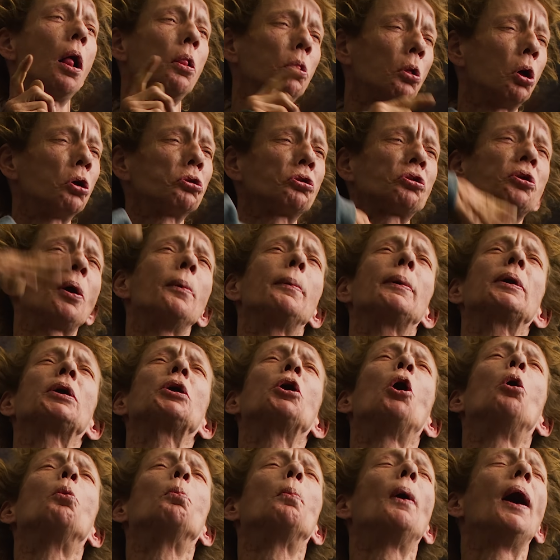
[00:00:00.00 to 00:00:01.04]
a long time
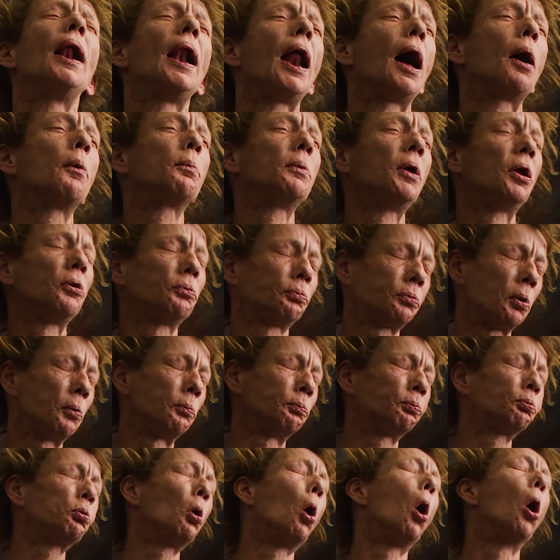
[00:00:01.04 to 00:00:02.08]
ago when I was
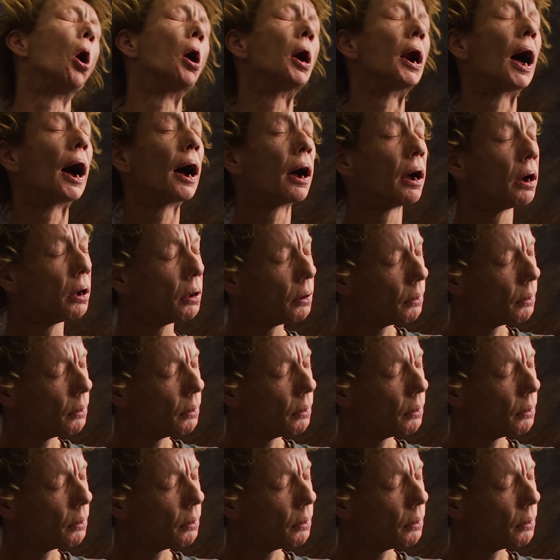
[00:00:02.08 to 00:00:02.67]
in Florida.